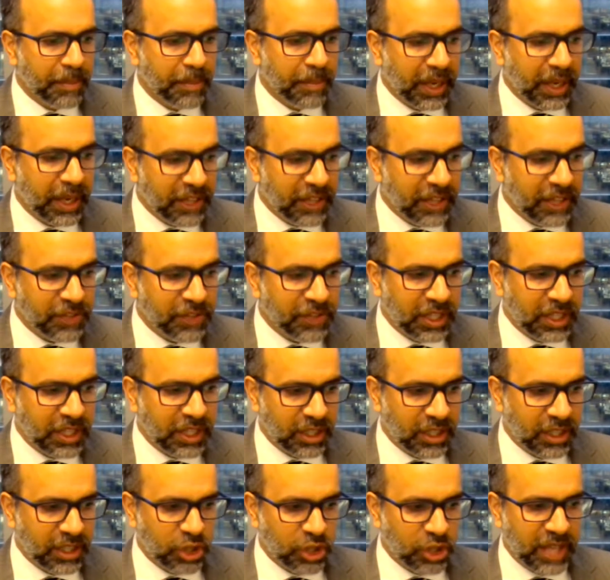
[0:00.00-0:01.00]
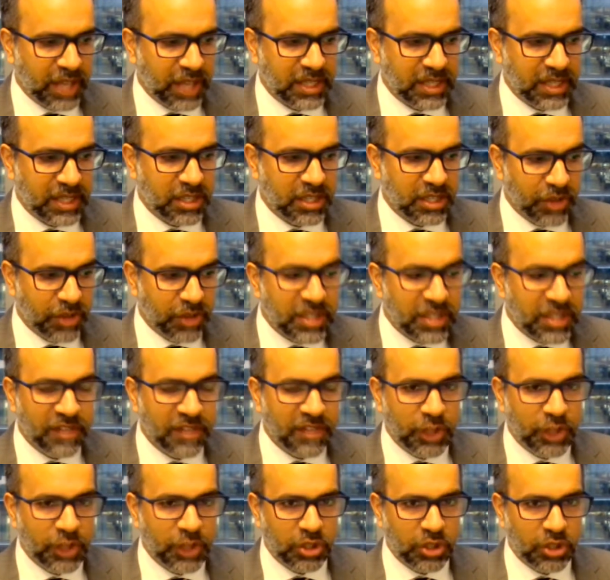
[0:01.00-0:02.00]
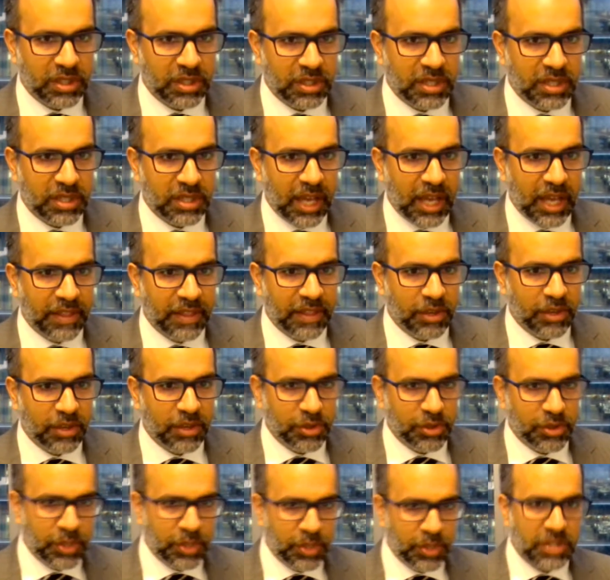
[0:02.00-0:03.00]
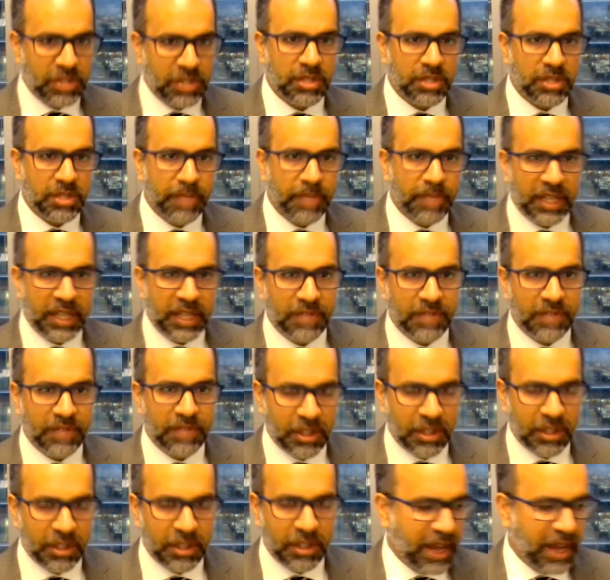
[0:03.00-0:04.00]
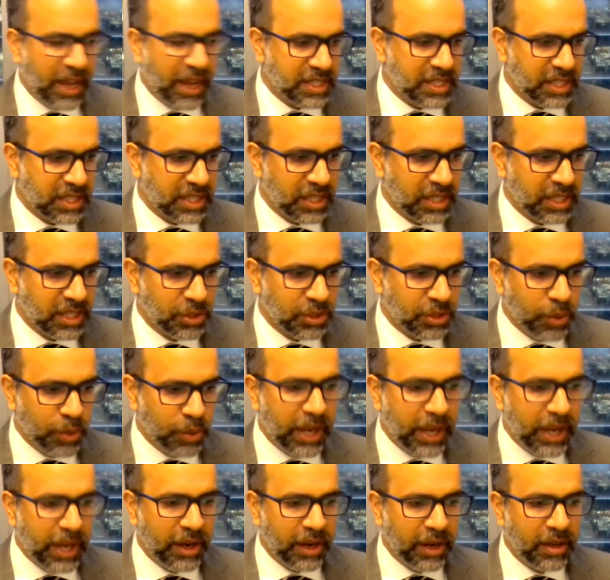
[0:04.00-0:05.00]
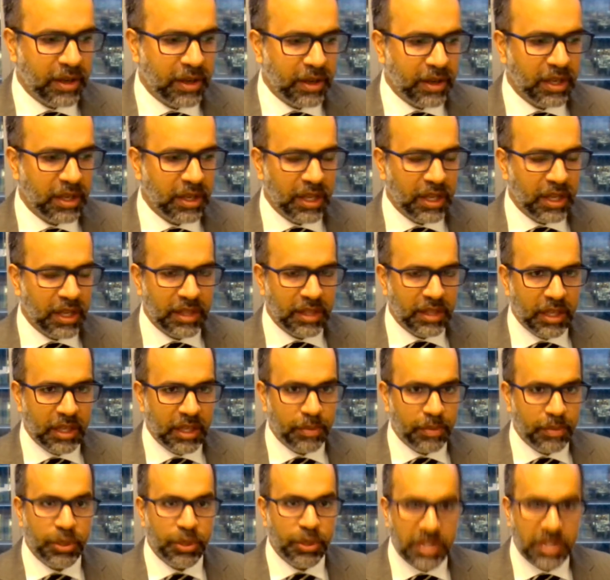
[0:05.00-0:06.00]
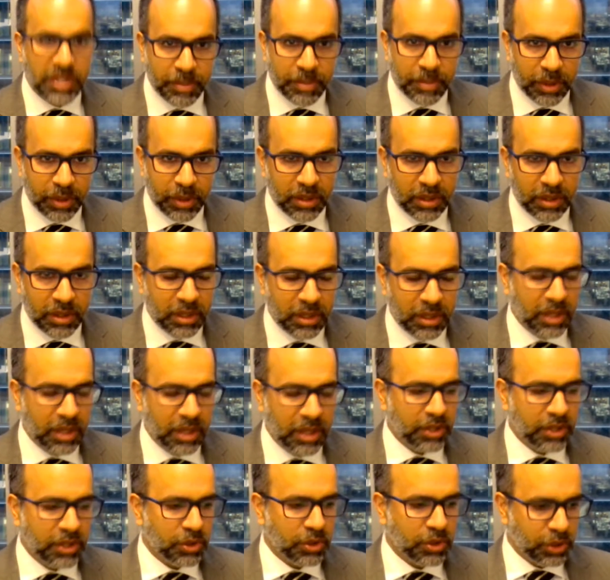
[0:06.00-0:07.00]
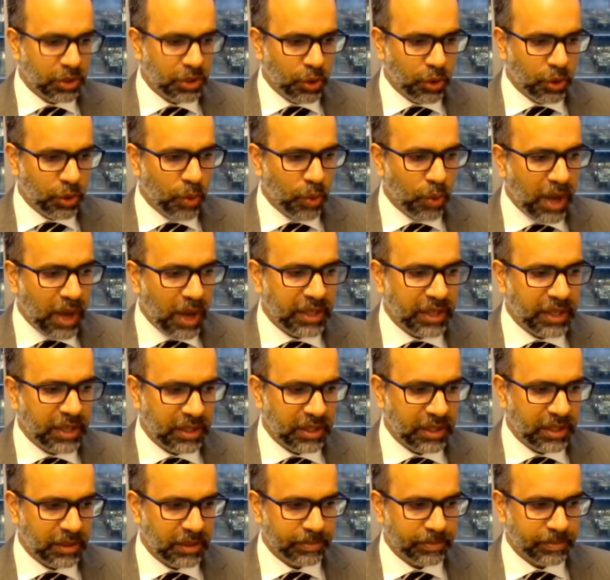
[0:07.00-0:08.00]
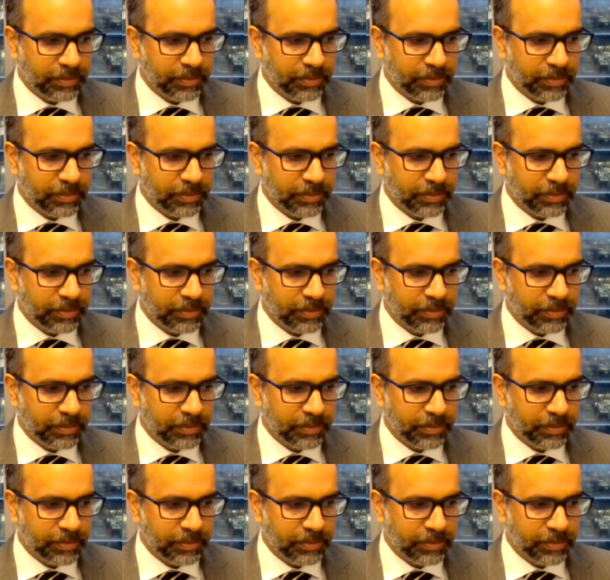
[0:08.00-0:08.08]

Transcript: But if the English assets are insufficient and there is reason to believe that there are assets elsewhere, then in principle, you could go wider.